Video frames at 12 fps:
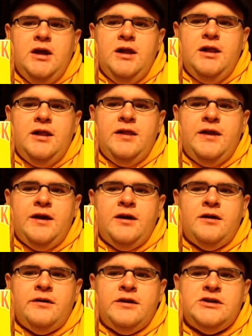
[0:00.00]

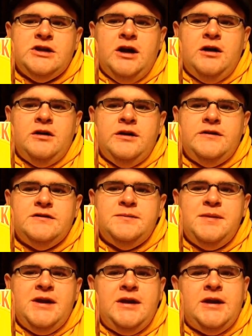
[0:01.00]
They're the chocolate
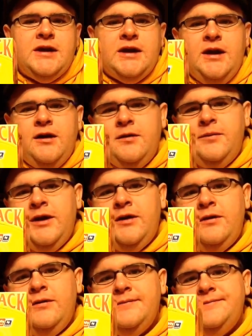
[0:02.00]
peanut
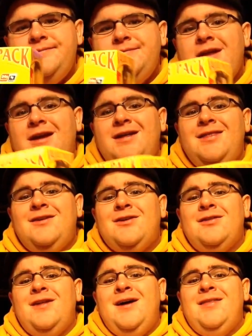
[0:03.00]
caramel. They're
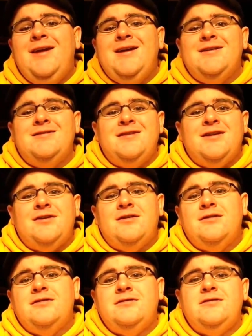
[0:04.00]
a lot like a
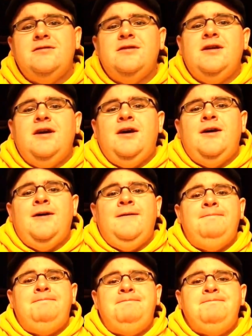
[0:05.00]
Snickers.
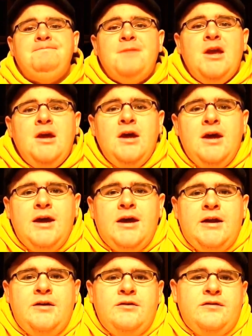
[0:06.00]
And
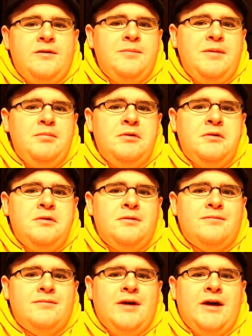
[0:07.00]
I know some
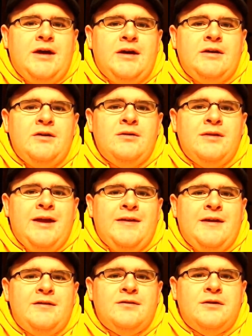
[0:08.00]
people don't like
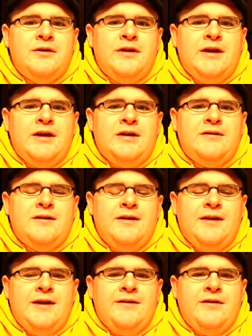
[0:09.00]
that sort of thing because they
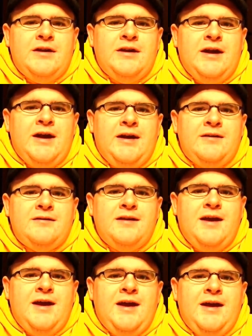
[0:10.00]
think of it as
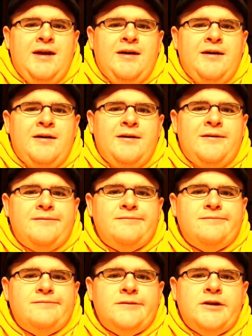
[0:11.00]
a
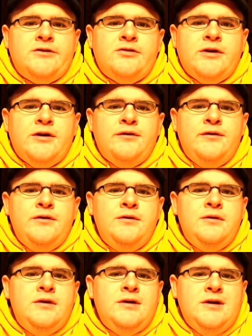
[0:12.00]
trigger
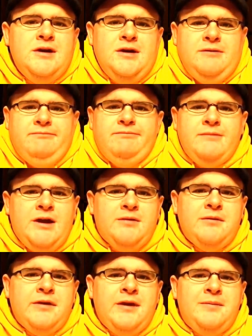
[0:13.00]
food. Not
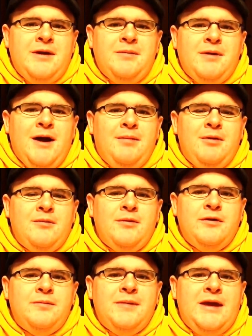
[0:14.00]
really a big problem
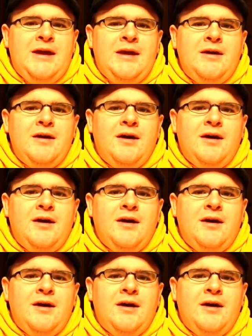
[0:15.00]
with me.